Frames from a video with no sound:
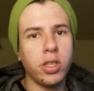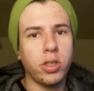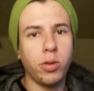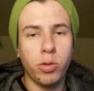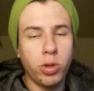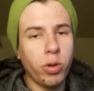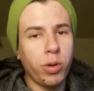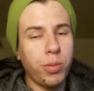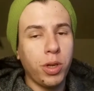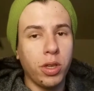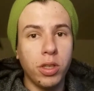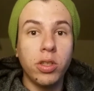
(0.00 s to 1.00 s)
So join
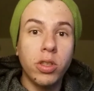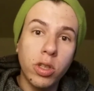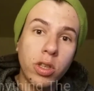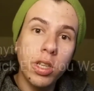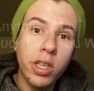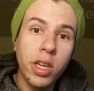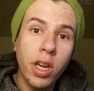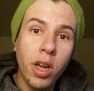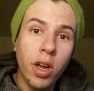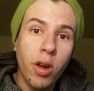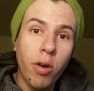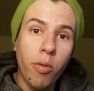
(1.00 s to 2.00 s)
me on this journey
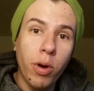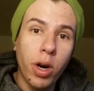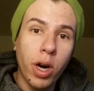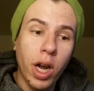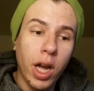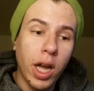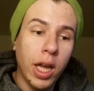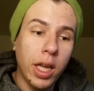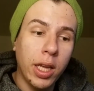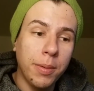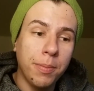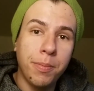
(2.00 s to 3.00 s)
where
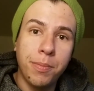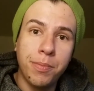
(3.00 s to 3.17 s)
I